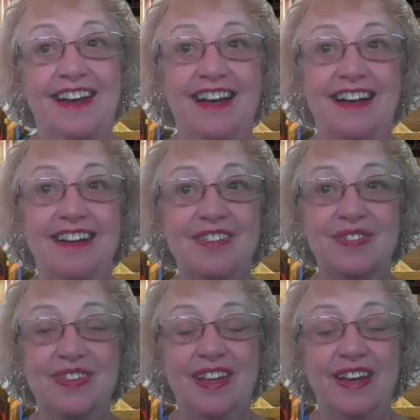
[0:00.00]

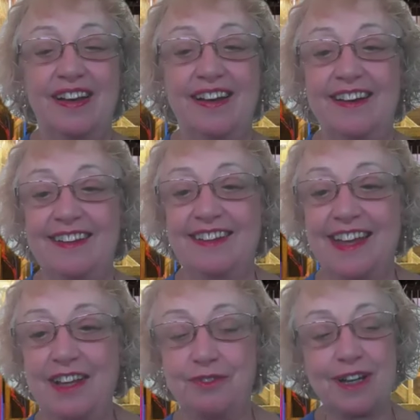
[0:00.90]
Um,
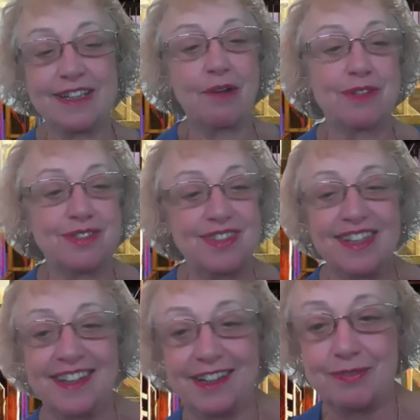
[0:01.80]
in fact, I was
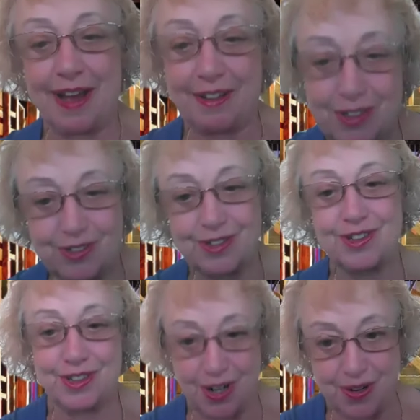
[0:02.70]
thinking about your
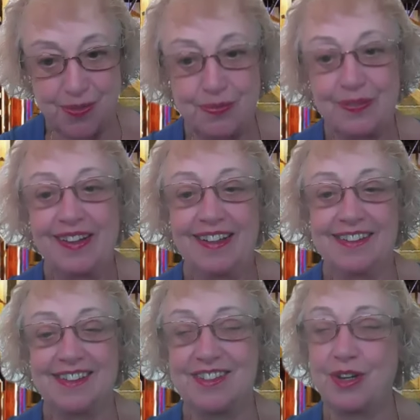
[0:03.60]
show.
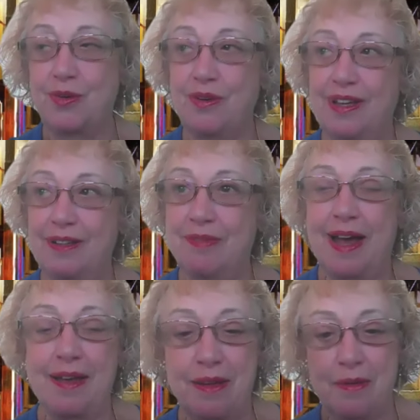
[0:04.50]
So in
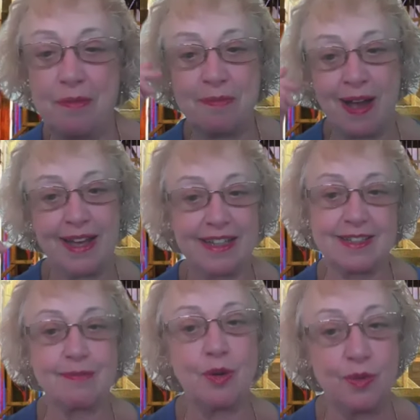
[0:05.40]
my mind,
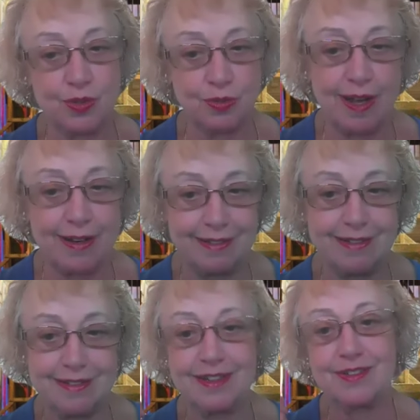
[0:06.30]
because I'm always writing
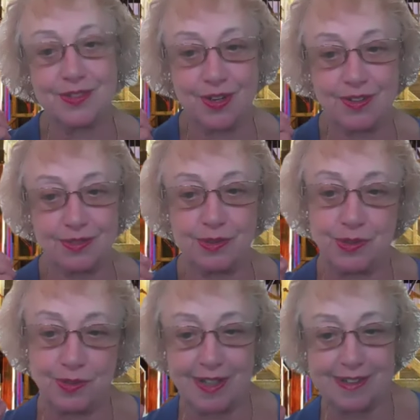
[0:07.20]
these little songs,
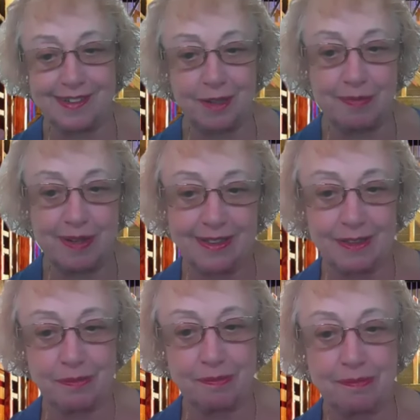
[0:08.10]
would you like to hear my
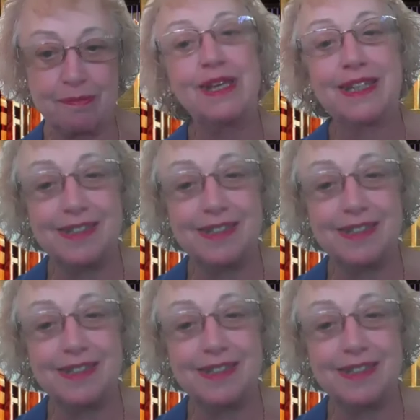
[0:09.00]
little mini